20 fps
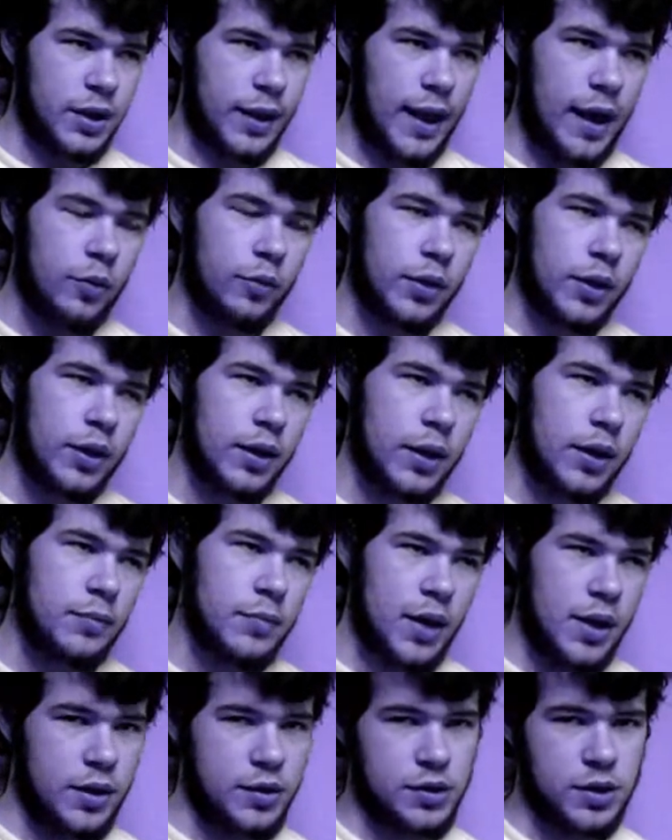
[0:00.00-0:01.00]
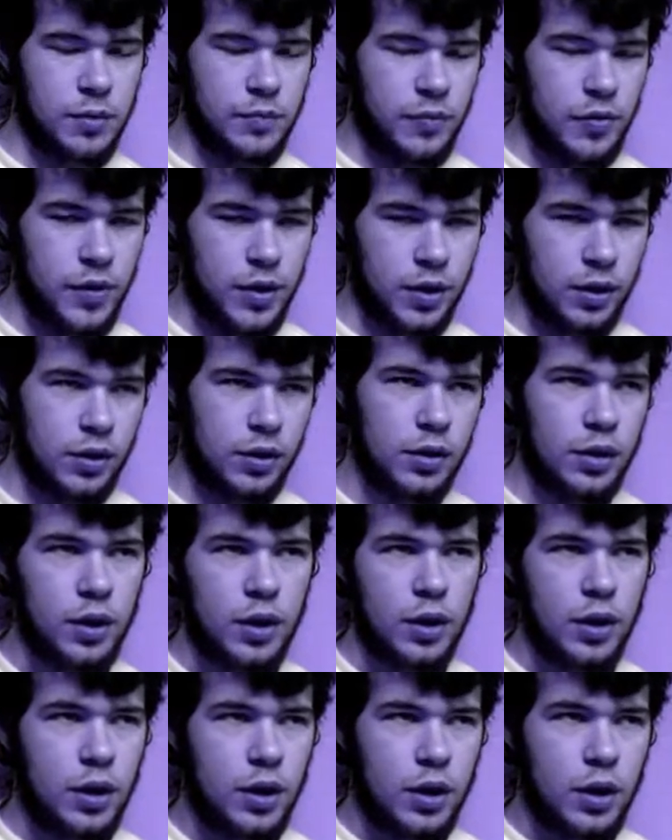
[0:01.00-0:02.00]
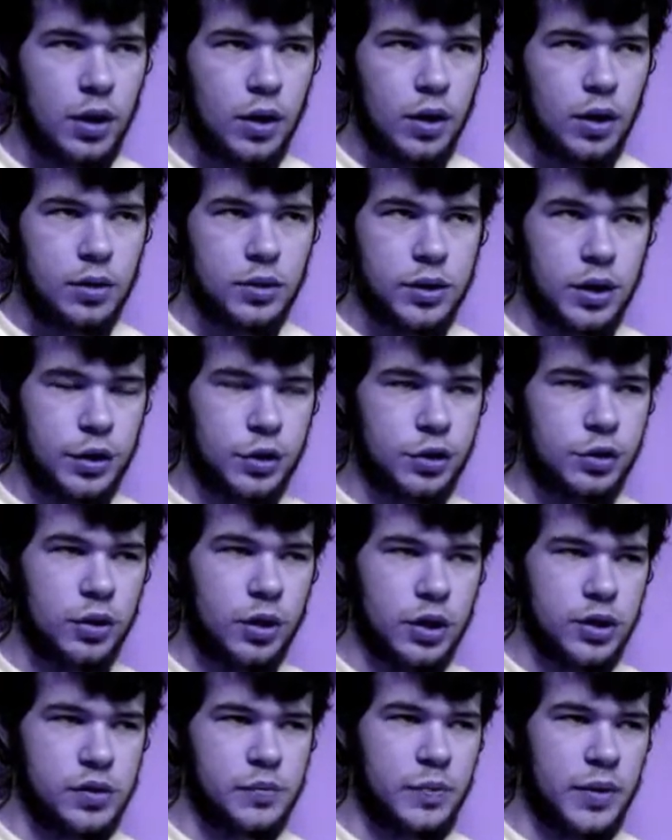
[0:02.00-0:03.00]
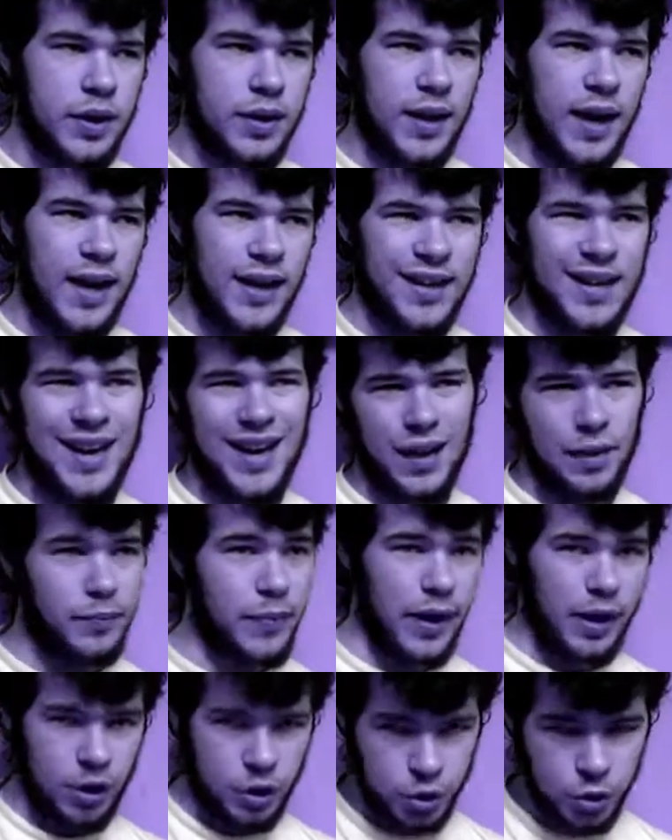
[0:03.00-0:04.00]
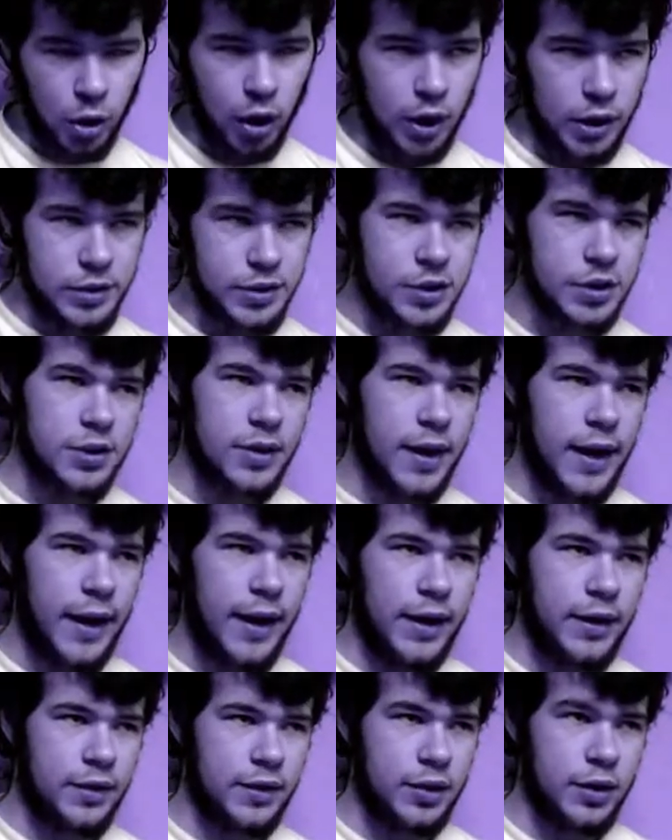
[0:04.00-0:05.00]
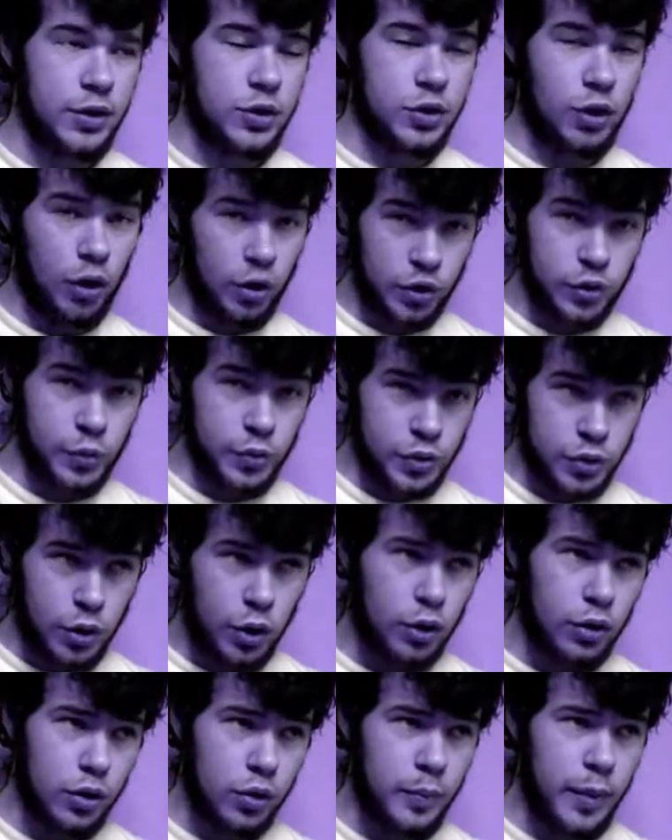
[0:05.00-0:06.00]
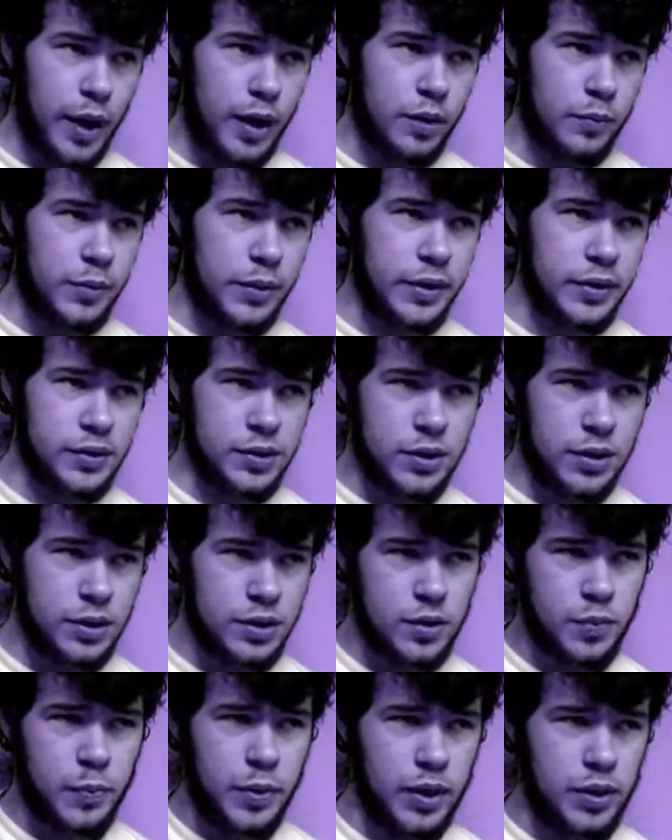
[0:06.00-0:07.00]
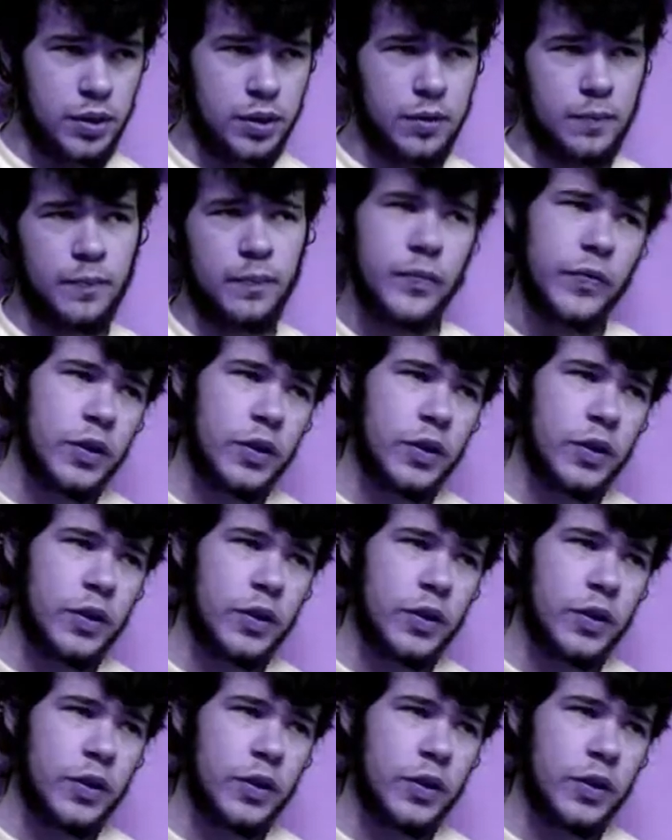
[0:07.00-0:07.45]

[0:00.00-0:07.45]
like, how can I make something, it's like Jaws, but I can't make Jaws. And he talked to his daughter about it, because in his opinion,